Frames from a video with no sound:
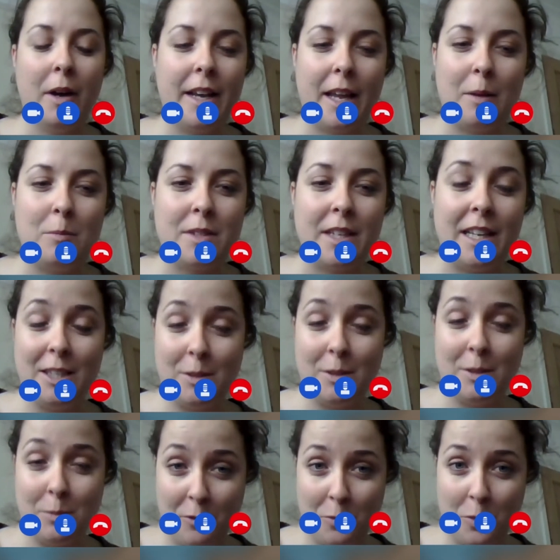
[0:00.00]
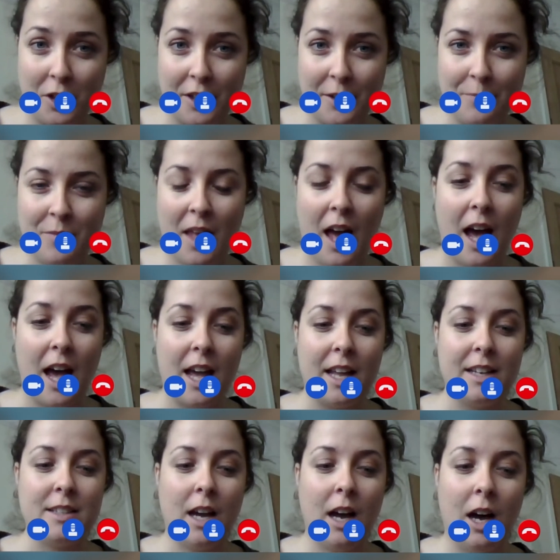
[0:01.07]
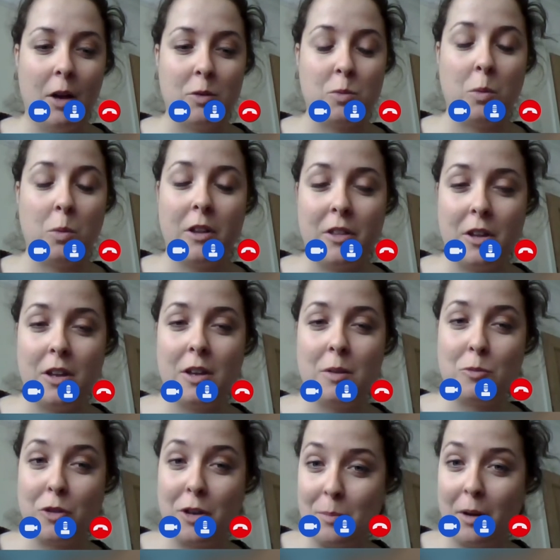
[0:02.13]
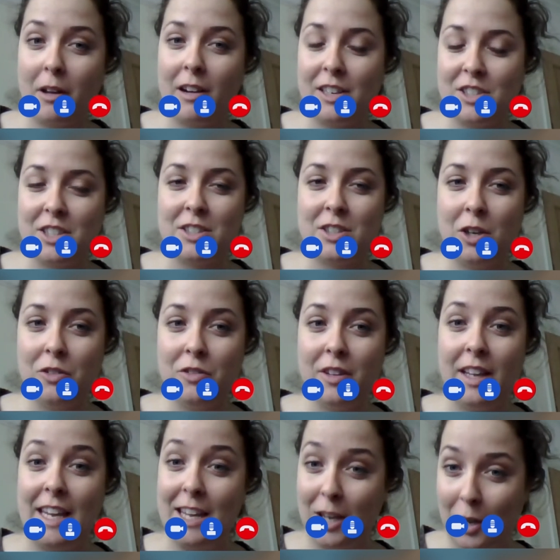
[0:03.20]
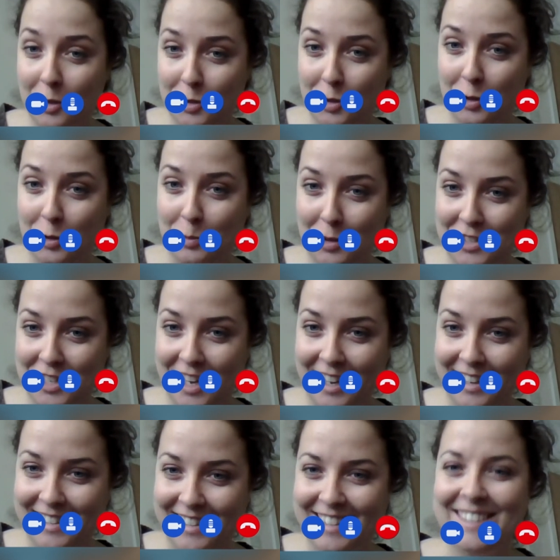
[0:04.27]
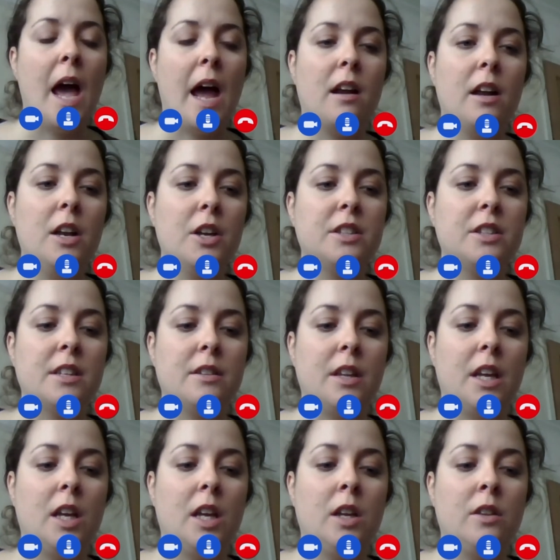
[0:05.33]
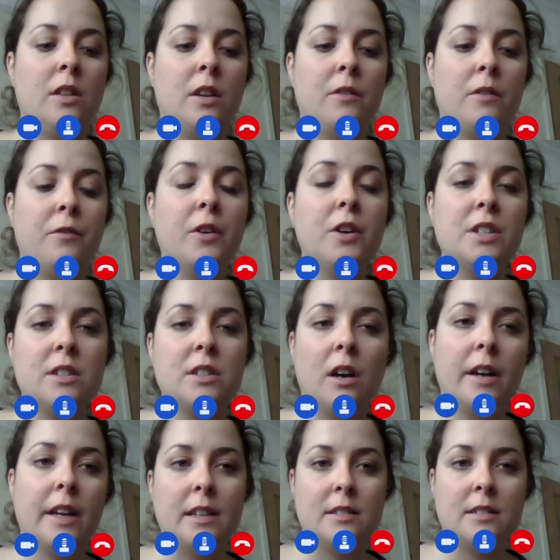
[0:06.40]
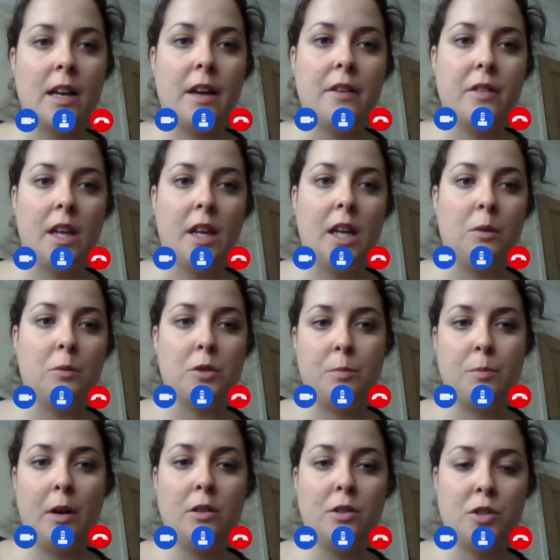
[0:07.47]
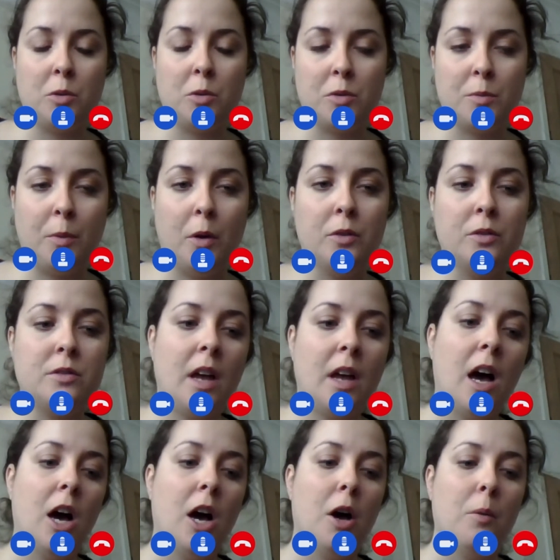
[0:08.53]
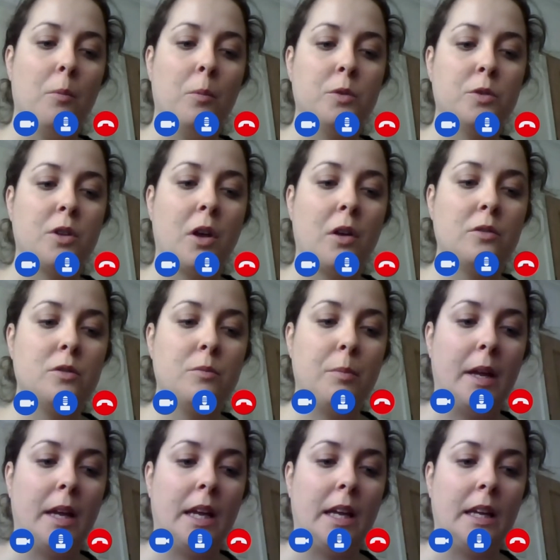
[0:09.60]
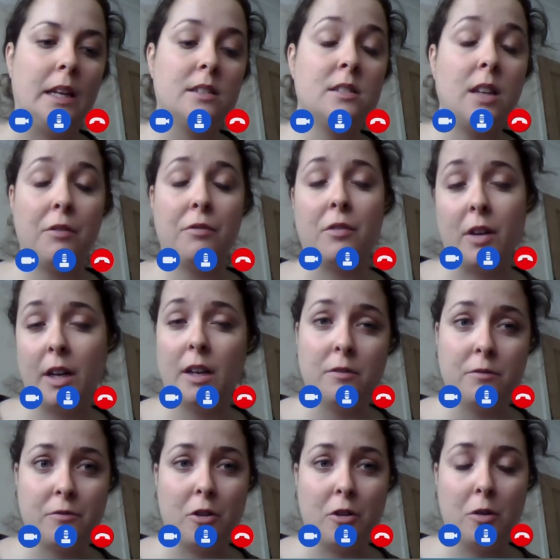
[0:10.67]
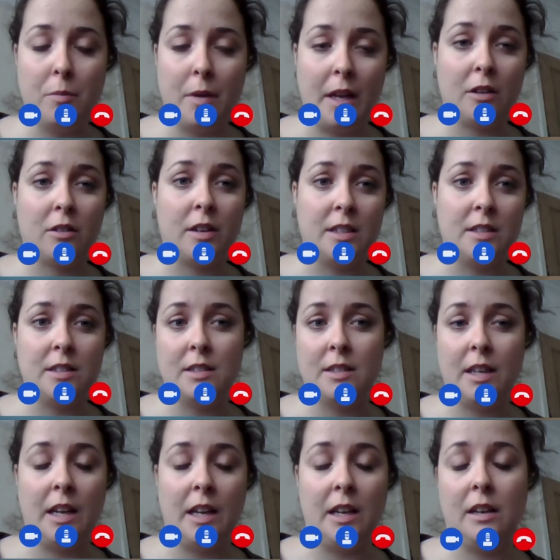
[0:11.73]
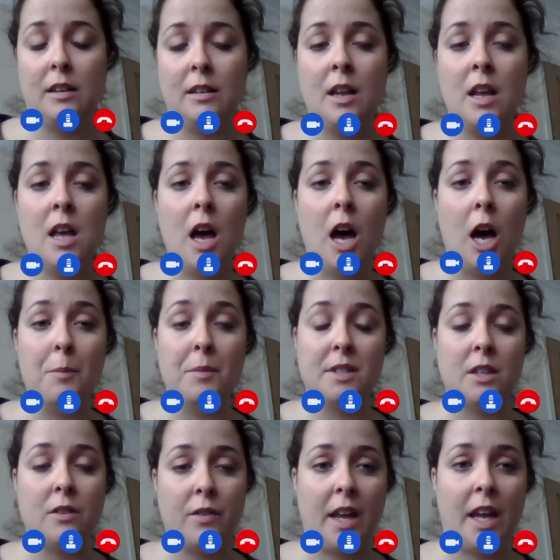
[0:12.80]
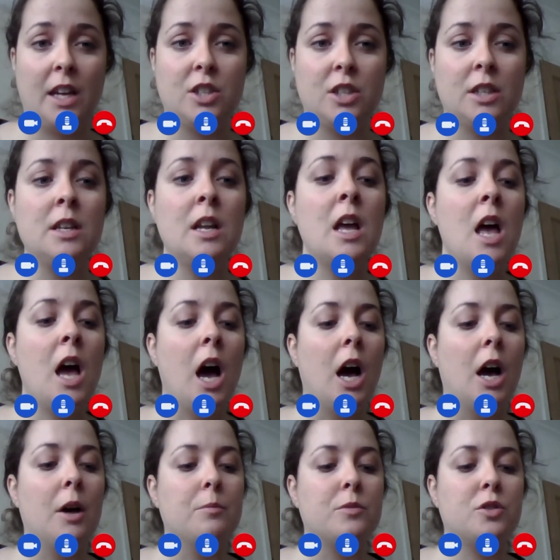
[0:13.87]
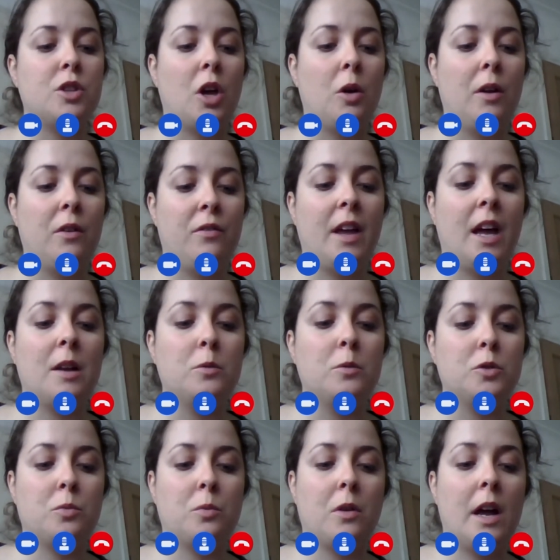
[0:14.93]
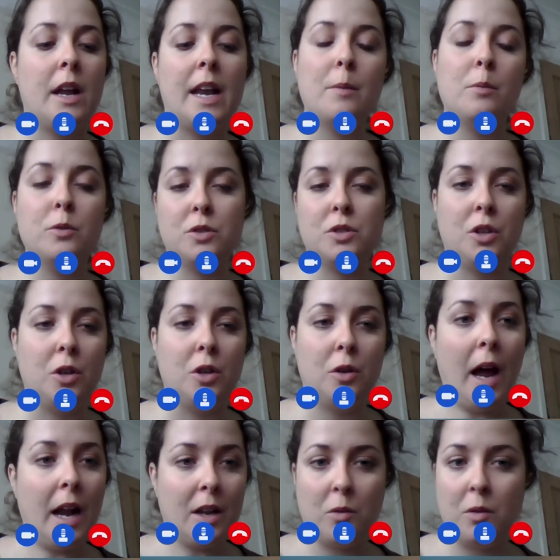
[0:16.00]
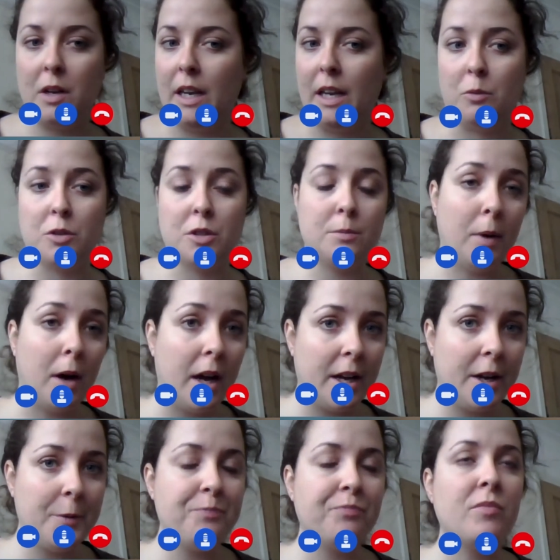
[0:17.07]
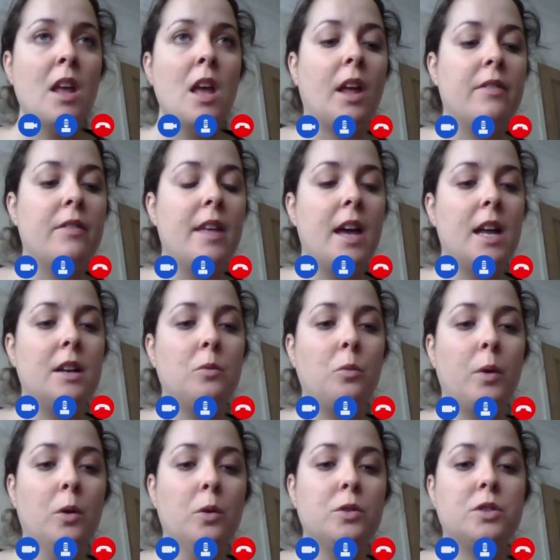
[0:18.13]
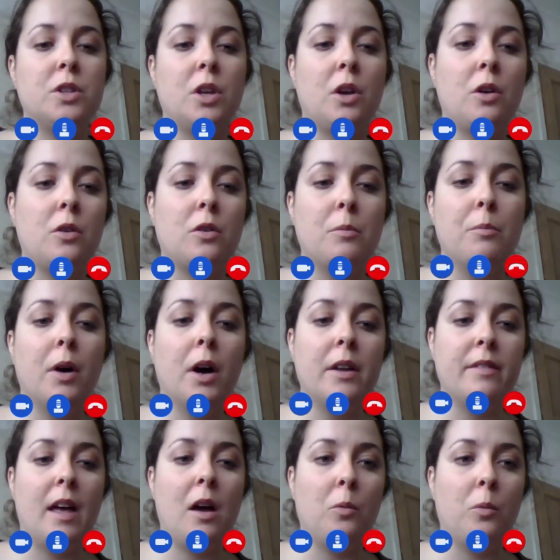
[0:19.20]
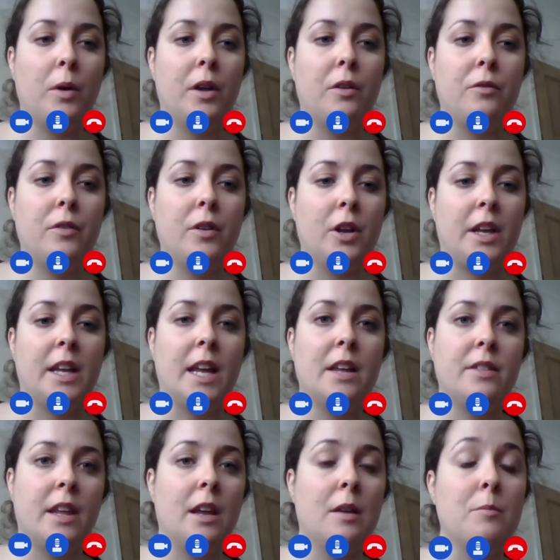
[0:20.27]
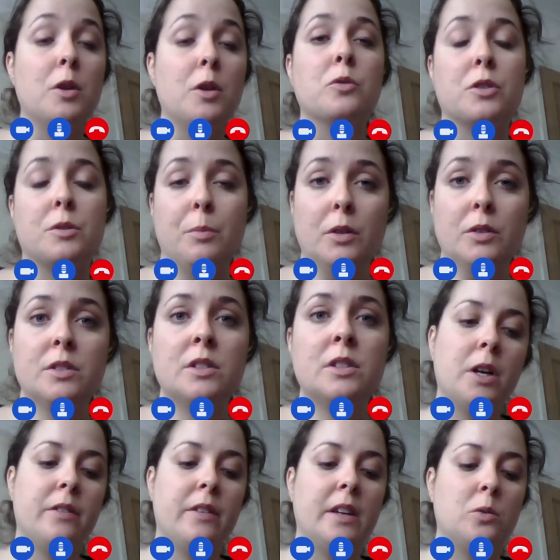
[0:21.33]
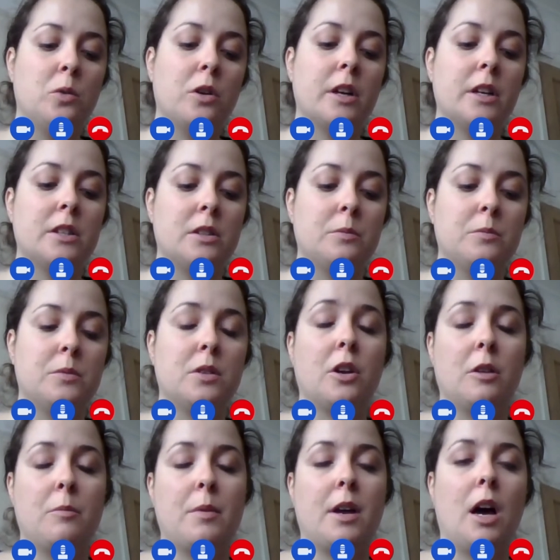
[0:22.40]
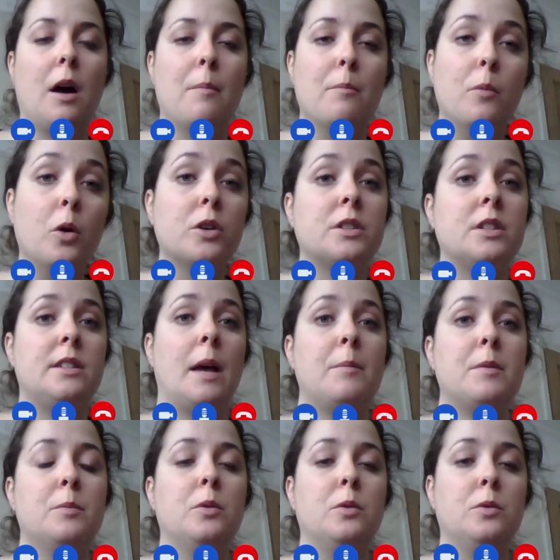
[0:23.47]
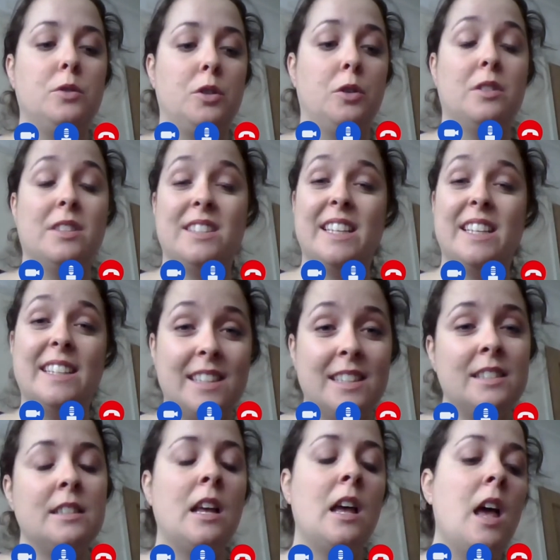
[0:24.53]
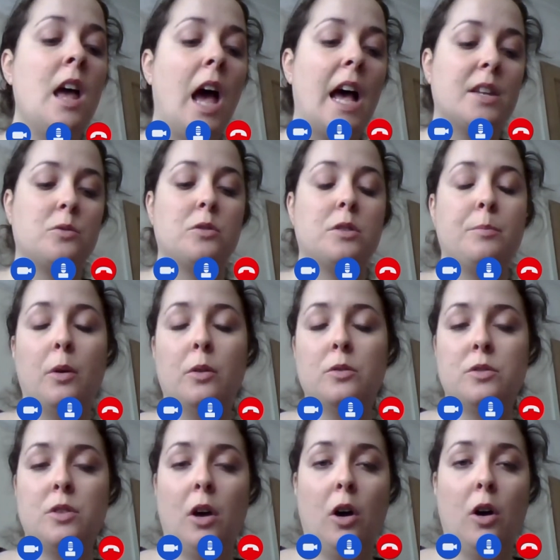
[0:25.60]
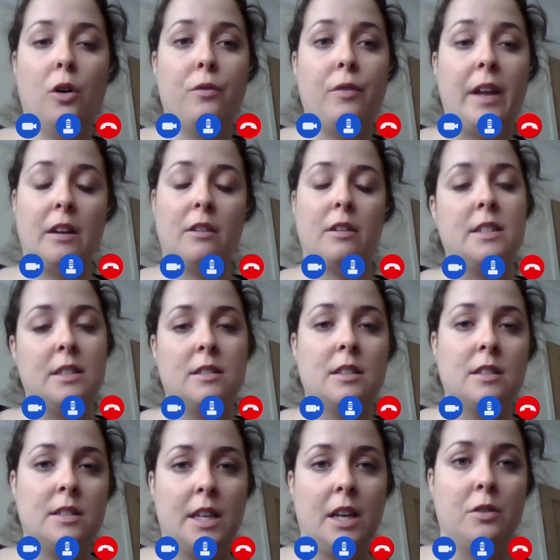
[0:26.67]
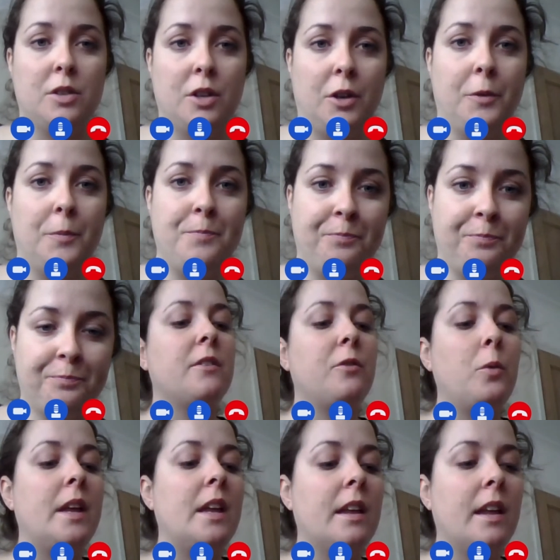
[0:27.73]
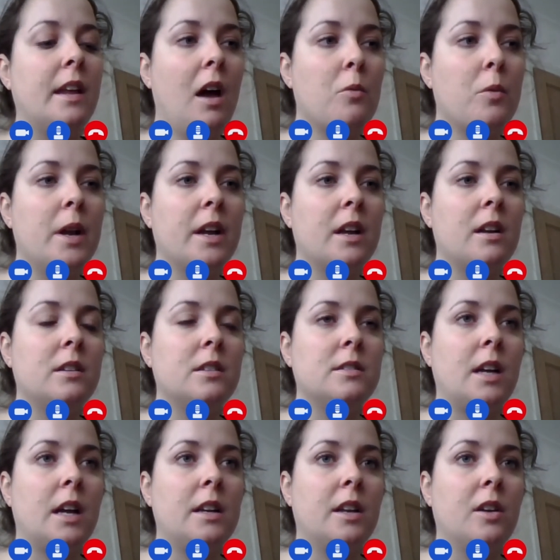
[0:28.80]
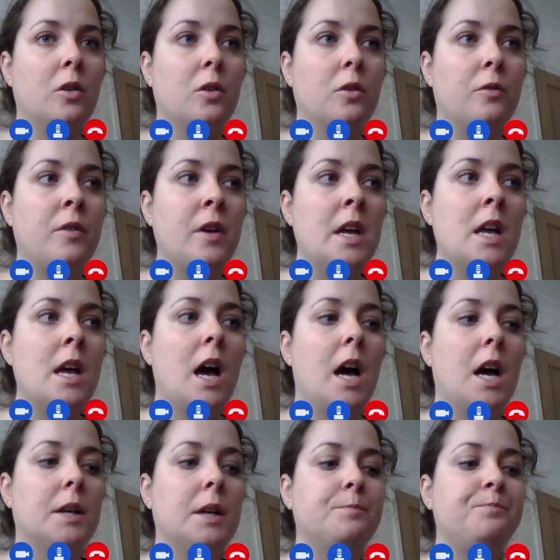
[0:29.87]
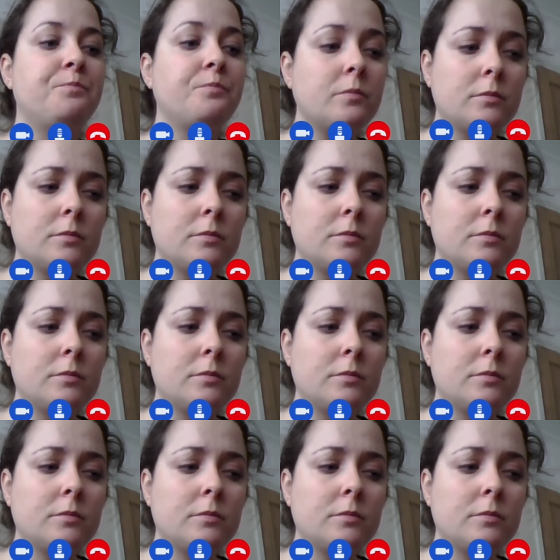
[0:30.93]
My name's Elizabeth Morgan, and I was one of the marine biologists on the ECO2 project. And I looked at the, the first signs that the respiratory response um, was going to be suffering from increases in um, acidification. Um, so, if the animals were unable to adequately respire, and then we also combined that with looking at the immune response. Were these organisms going to become more susceptible to diseases as a response of increases in CO2? If we can get a really good understanding of um,